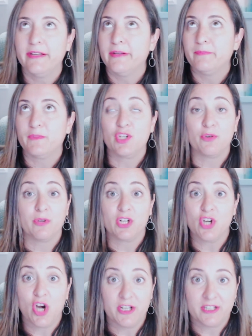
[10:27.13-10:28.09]
You're a
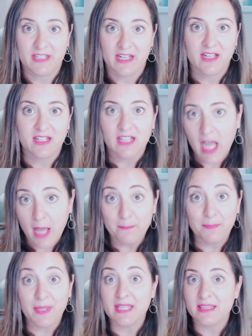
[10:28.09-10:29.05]
gardener. I
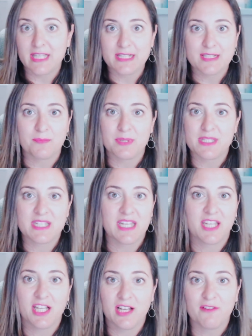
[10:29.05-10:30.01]
bet there's a
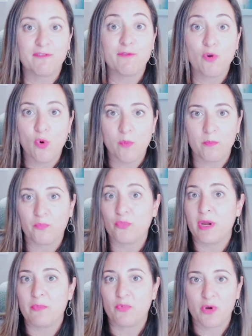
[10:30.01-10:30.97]
particular
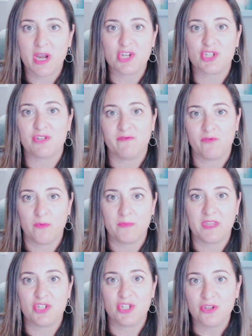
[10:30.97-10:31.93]
preparation form
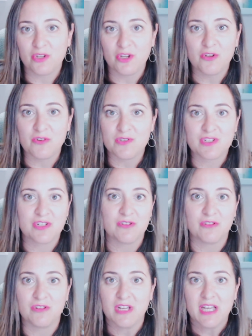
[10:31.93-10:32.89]
that you use
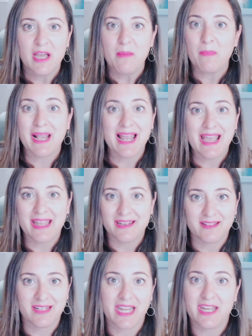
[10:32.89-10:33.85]
to
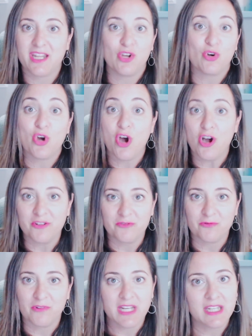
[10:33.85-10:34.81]
plan getting your garden
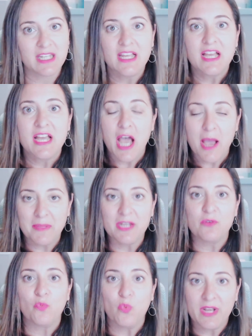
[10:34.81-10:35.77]
ready. I
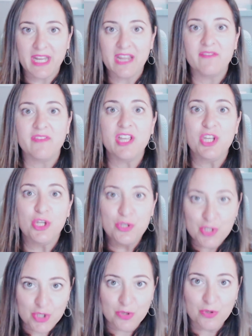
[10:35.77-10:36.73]
mean, whatever you
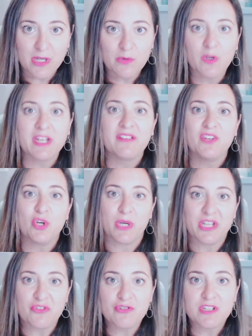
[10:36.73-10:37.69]
do and whatever your
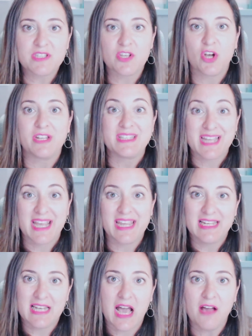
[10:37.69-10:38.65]
interests are in
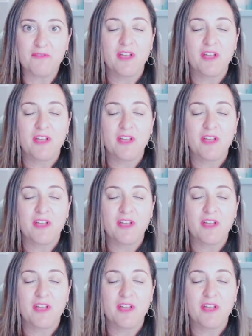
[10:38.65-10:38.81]
daily life,